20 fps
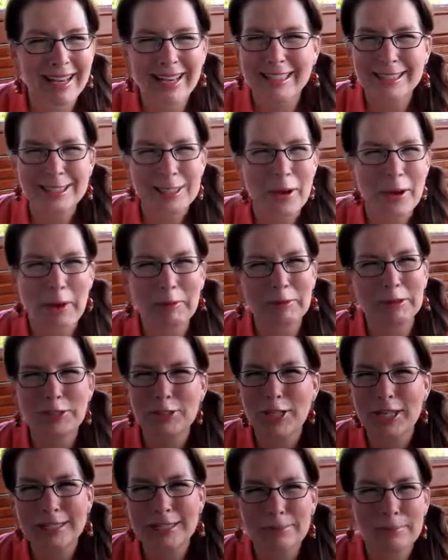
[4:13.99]
And so I would
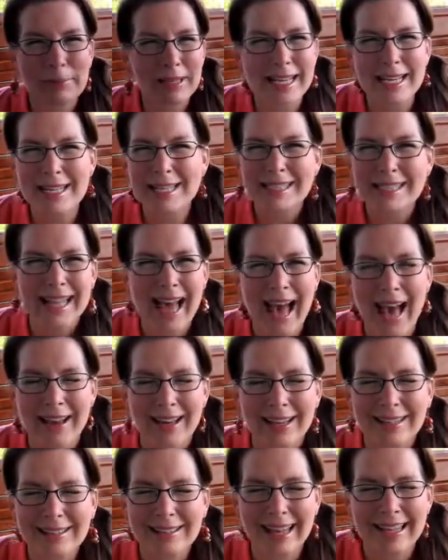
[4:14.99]
just be
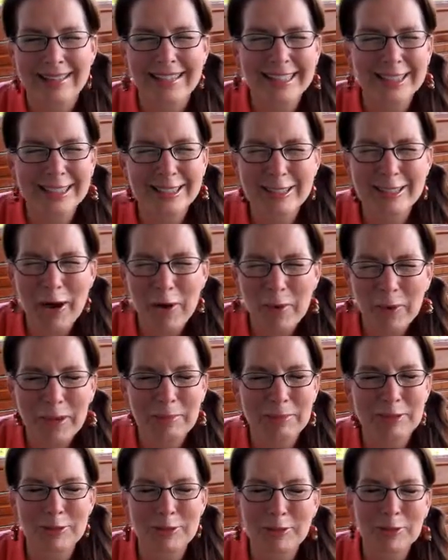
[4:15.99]
silent. And so
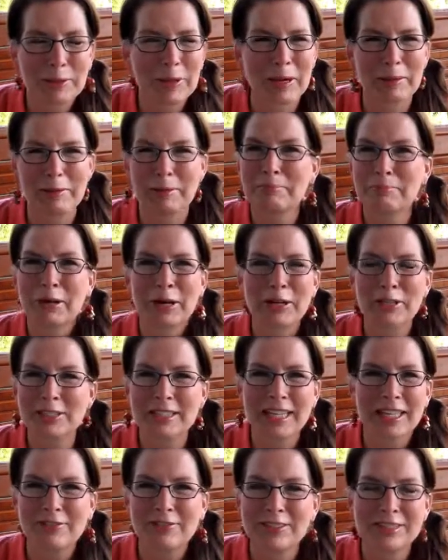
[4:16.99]
immature, I'm
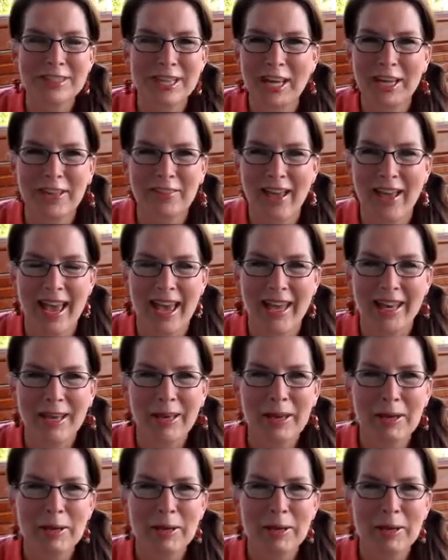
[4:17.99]
embarrassed to even tell you that.